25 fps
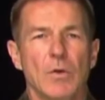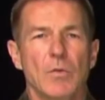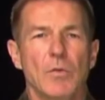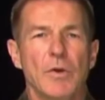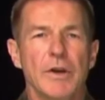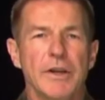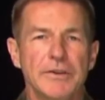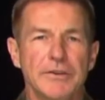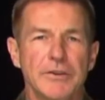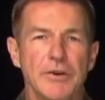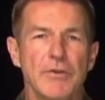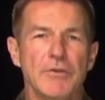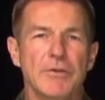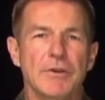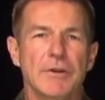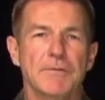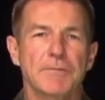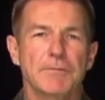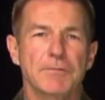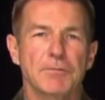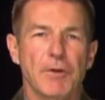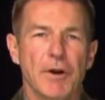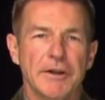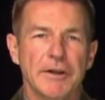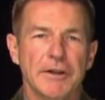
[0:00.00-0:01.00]
we too
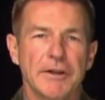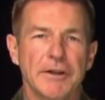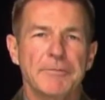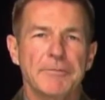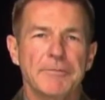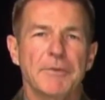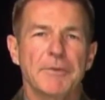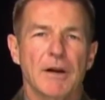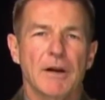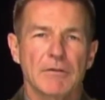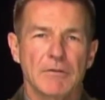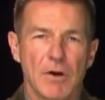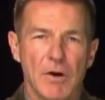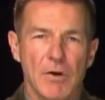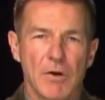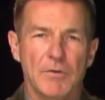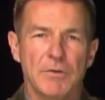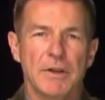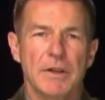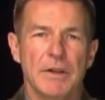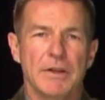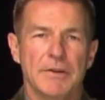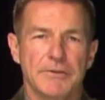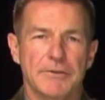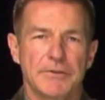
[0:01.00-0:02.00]
confronted our
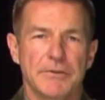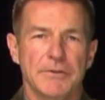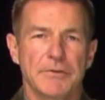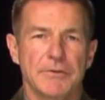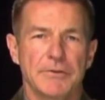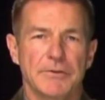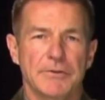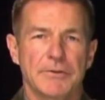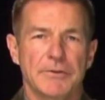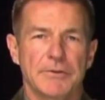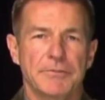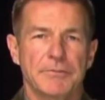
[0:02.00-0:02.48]
own issues.